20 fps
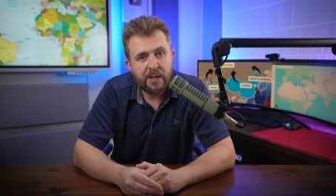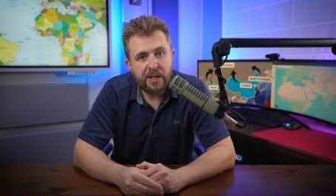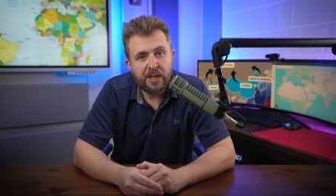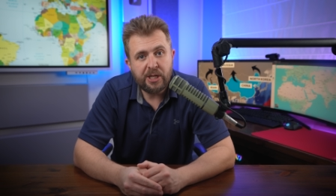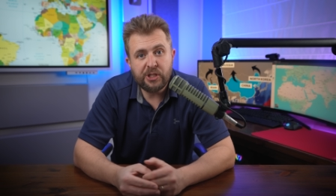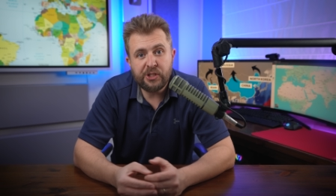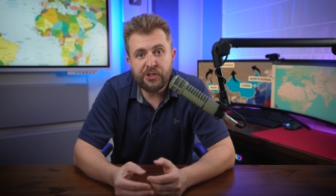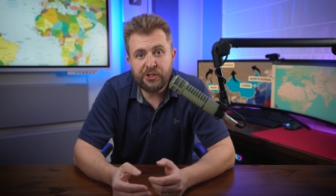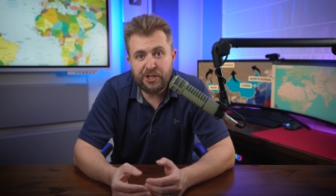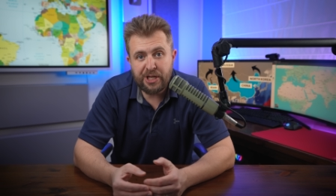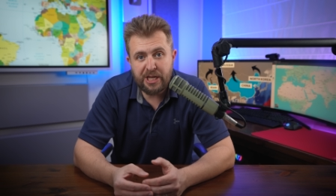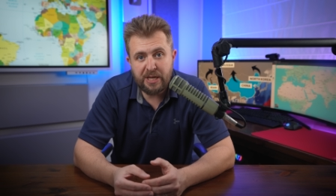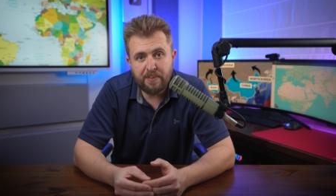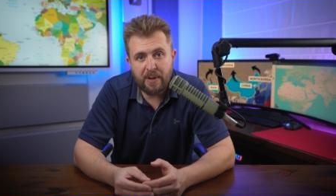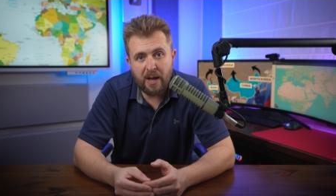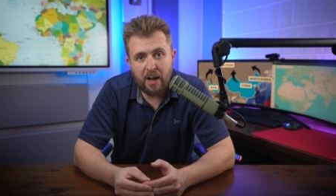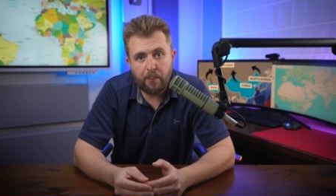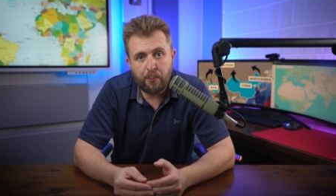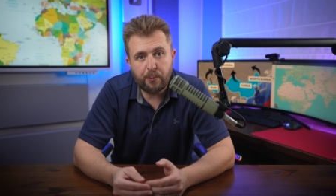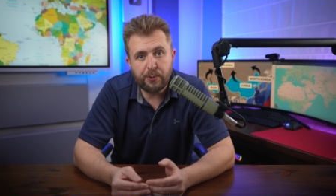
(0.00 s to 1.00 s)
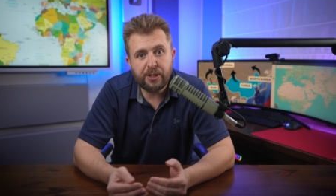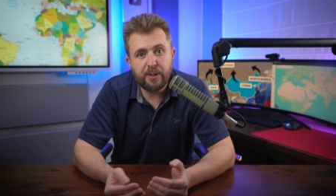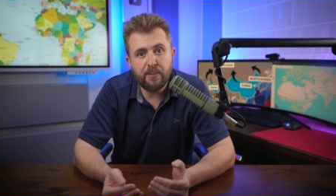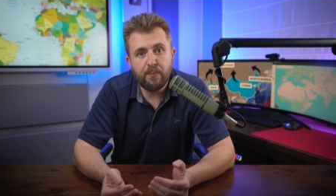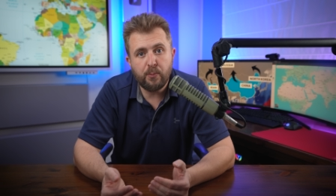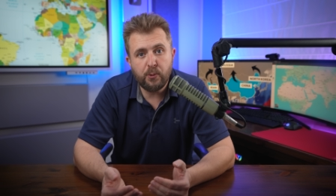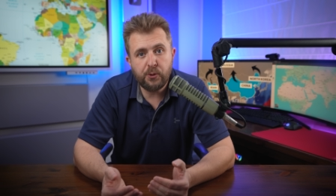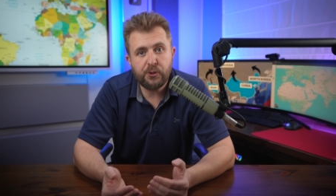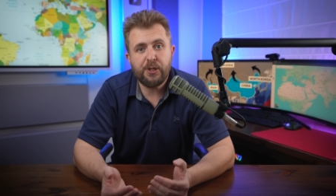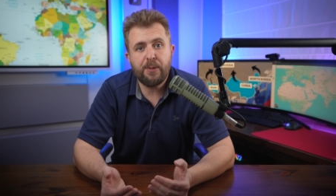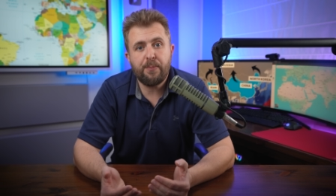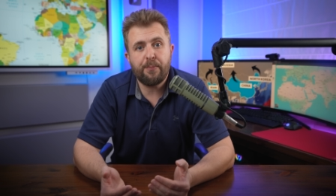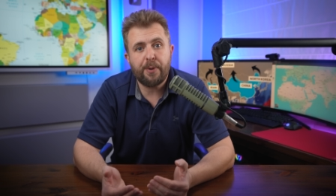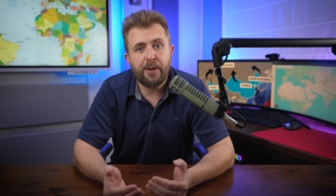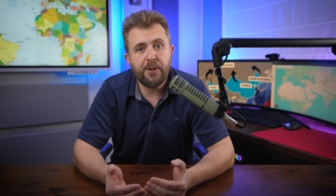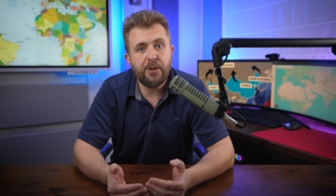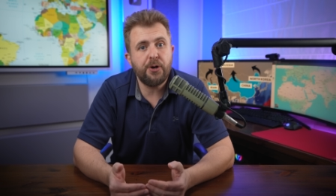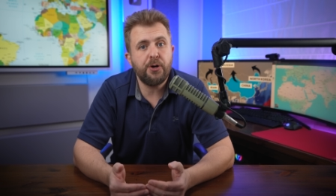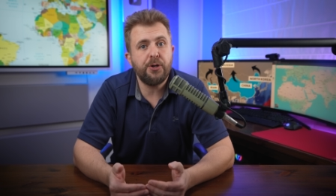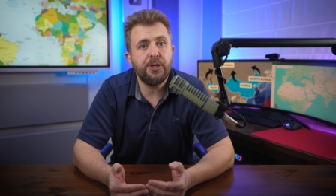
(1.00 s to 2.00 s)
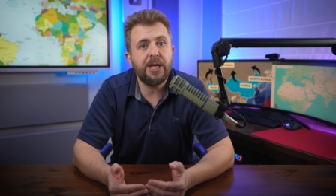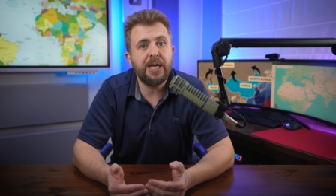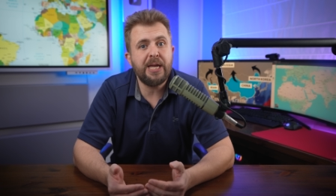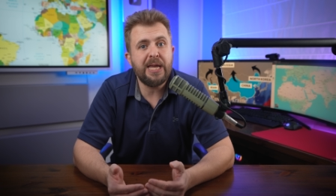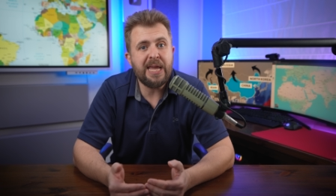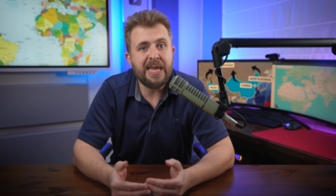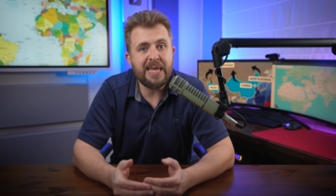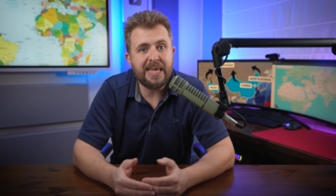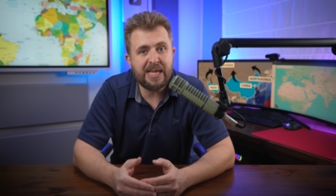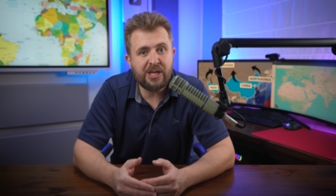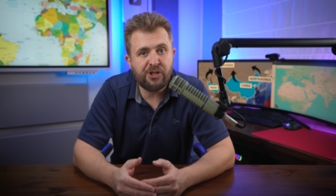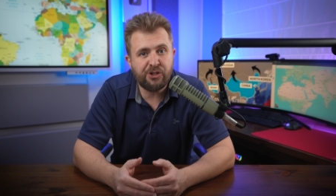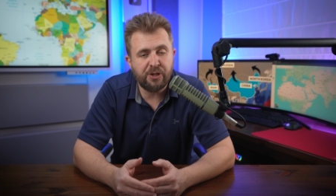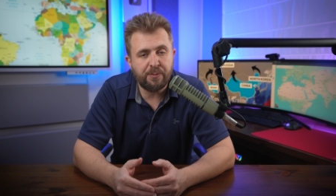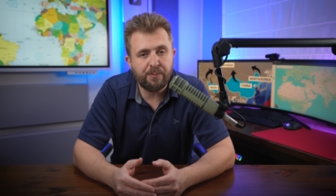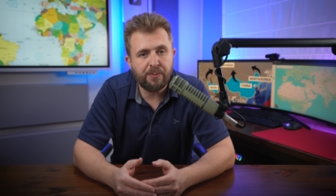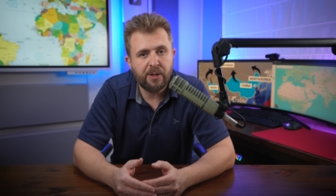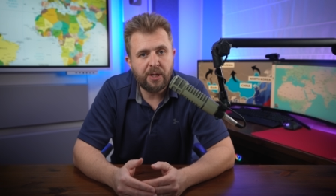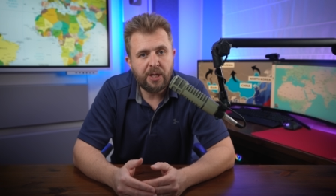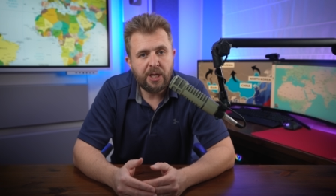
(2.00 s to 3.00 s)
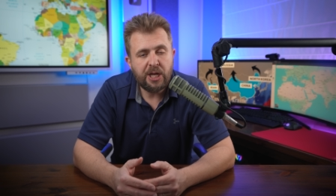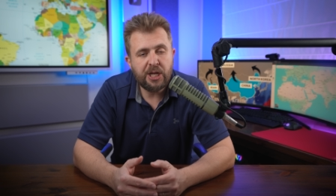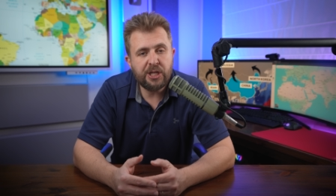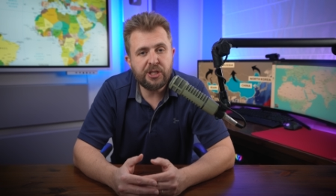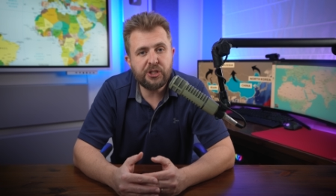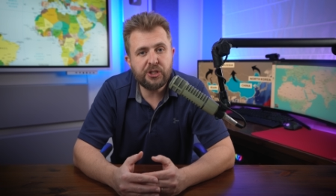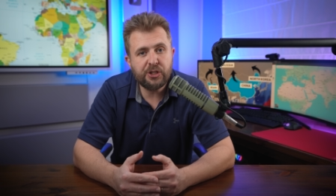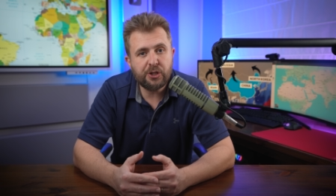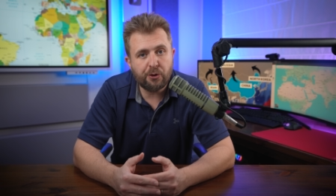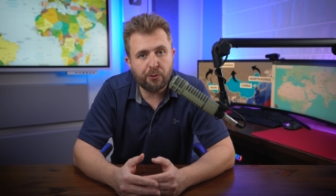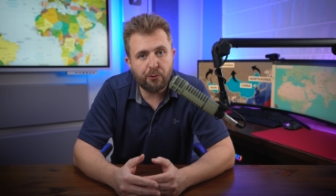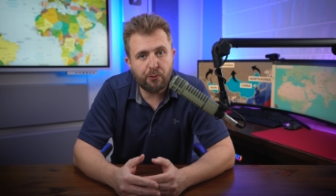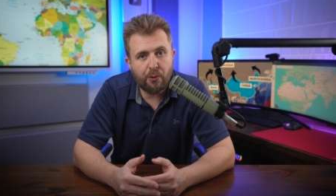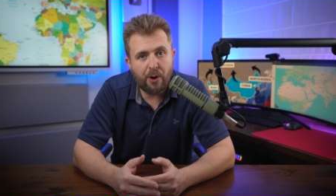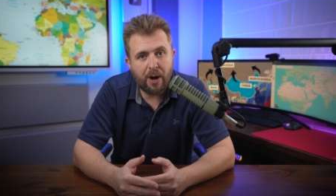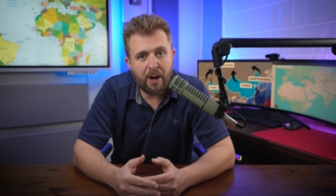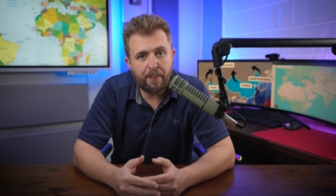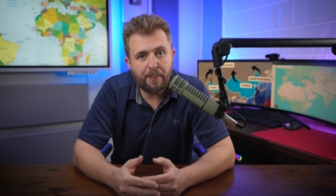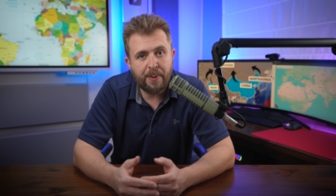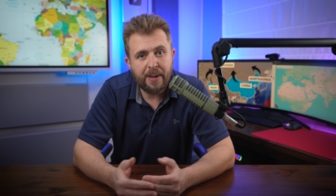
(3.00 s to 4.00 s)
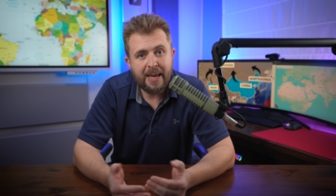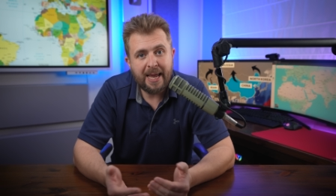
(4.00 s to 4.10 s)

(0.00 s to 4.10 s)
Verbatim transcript: is team up with the Muslim Brotherhood in Egypt and screw up